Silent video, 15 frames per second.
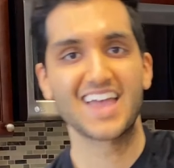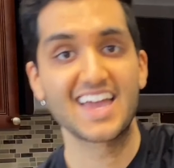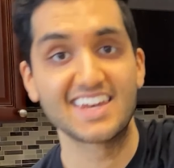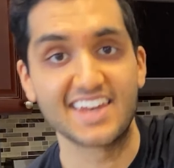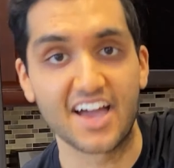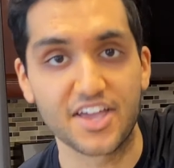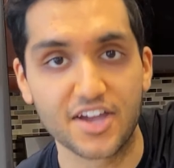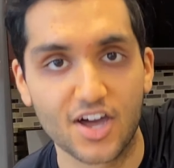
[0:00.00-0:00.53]

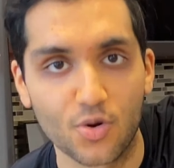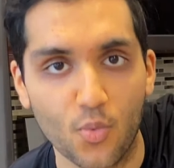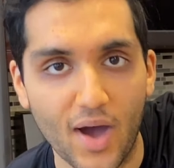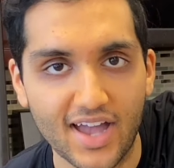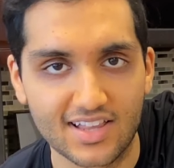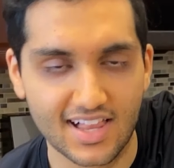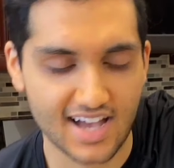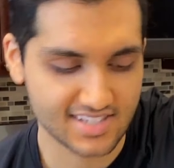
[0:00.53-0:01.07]
Now you got a
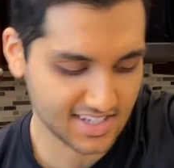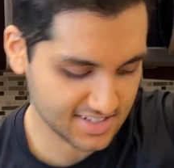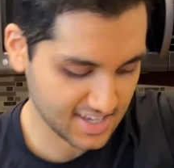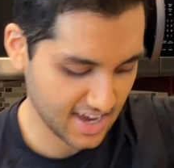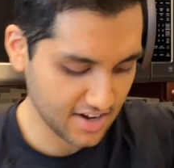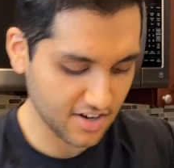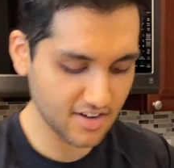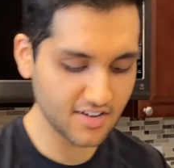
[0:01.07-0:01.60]
wet glass
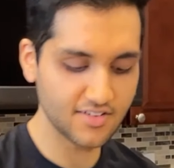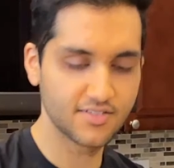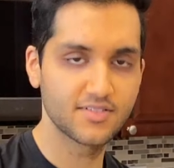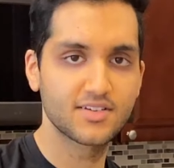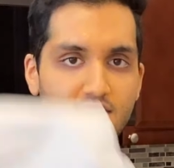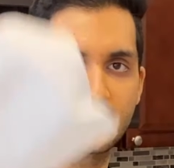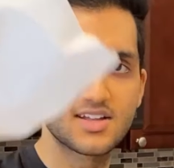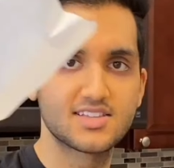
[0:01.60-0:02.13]
container.
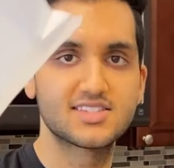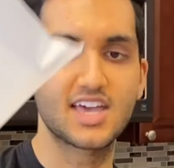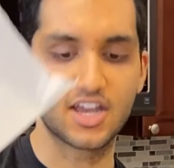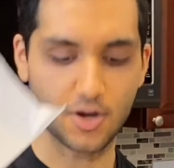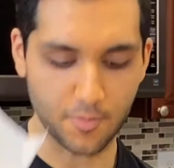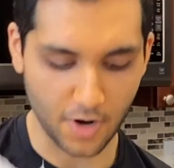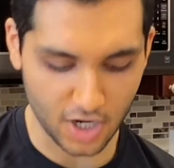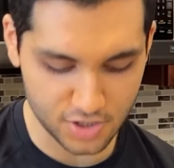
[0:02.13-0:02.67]
Take
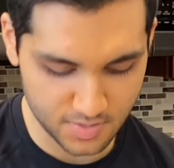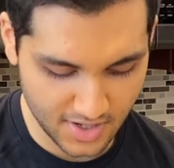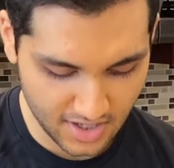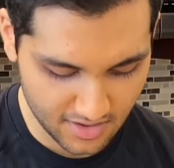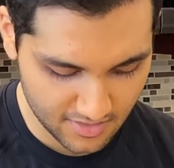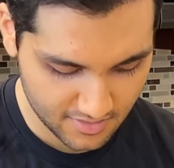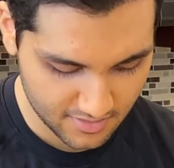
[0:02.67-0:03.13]
your parchment.